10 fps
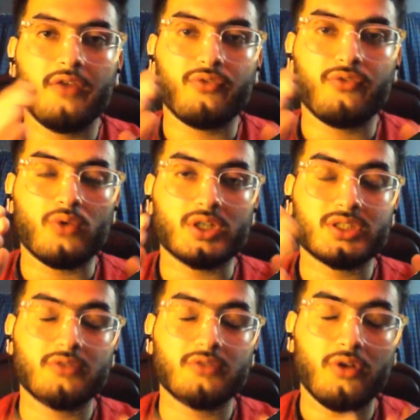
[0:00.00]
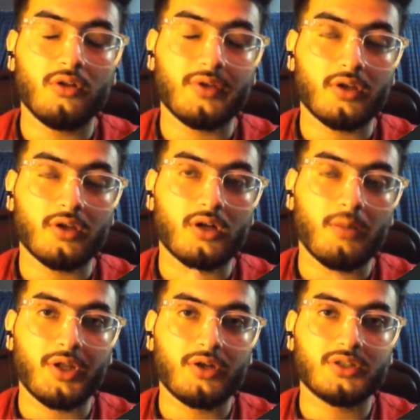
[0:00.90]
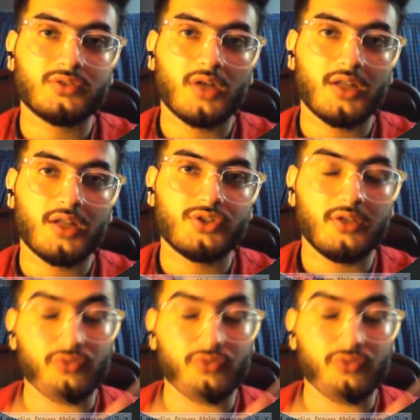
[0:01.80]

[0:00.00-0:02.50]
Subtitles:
If you are still following a competitor strategy,